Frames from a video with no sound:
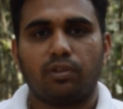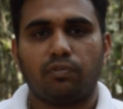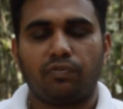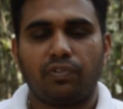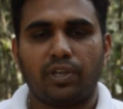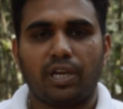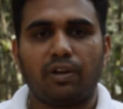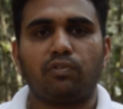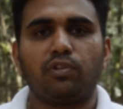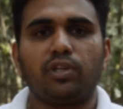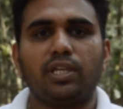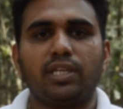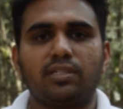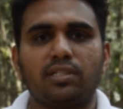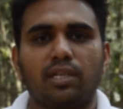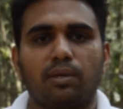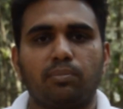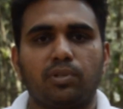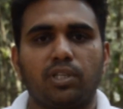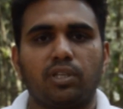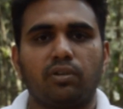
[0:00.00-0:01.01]
you have to eat
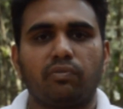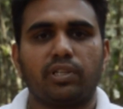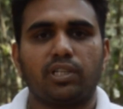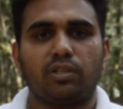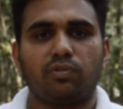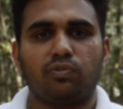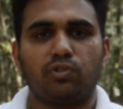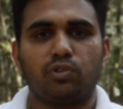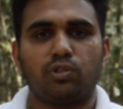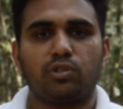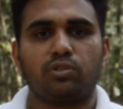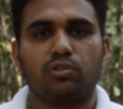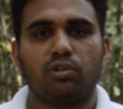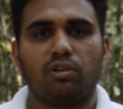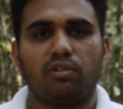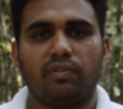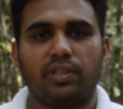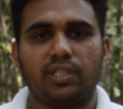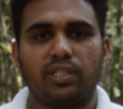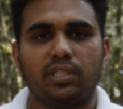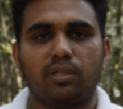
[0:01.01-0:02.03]
something, whether fruits
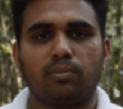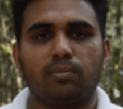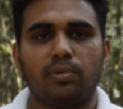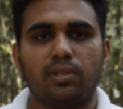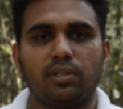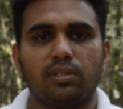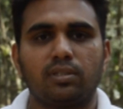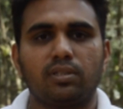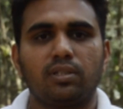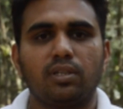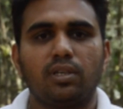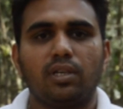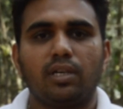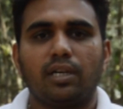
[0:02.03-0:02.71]
or vegetables,